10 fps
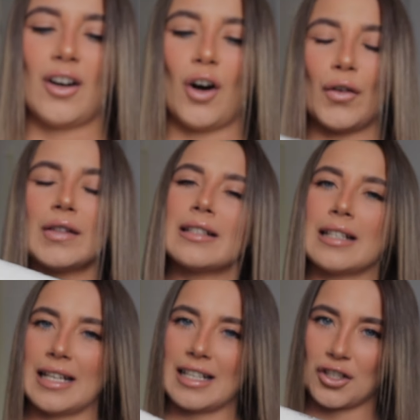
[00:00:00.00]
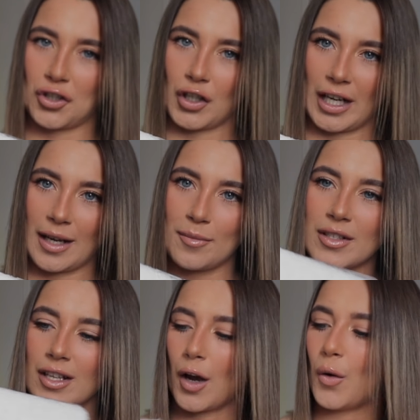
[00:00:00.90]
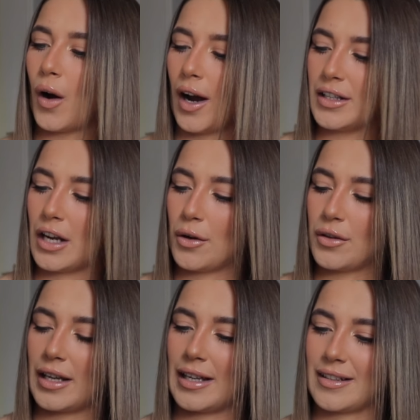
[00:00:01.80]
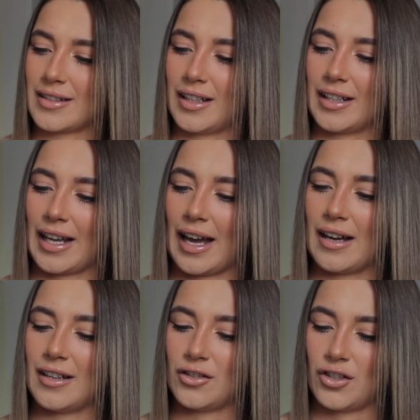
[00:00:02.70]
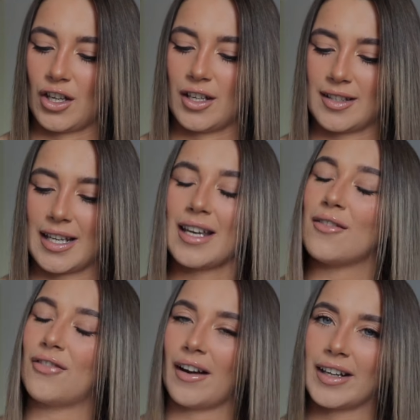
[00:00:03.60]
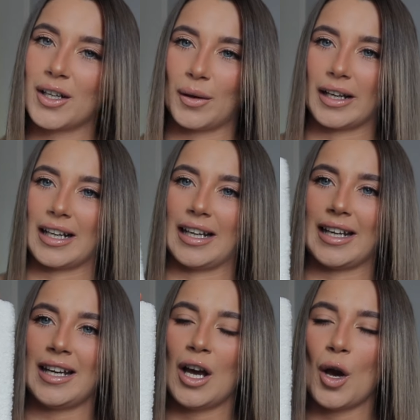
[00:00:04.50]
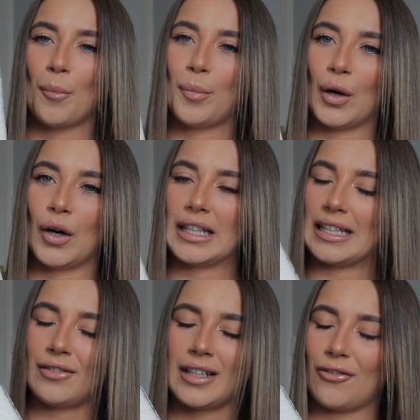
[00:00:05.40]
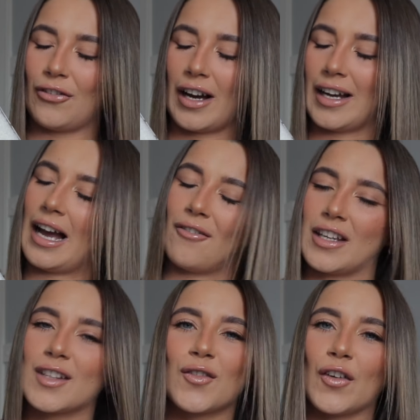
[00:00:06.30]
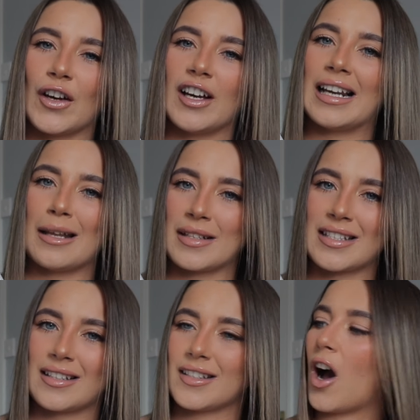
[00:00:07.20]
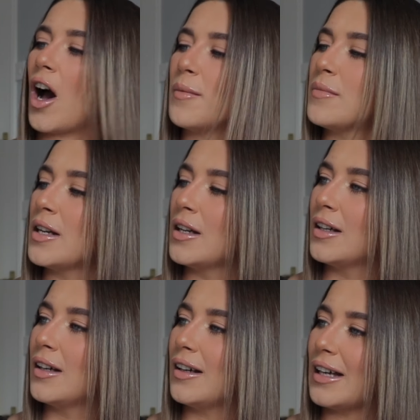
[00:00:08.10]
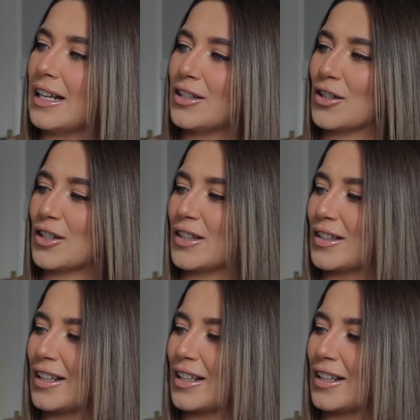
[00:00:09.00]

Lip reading: obviously it's cream, so I know that it's gonna get dirty very quickly, but even if I have this for a limited time, it's just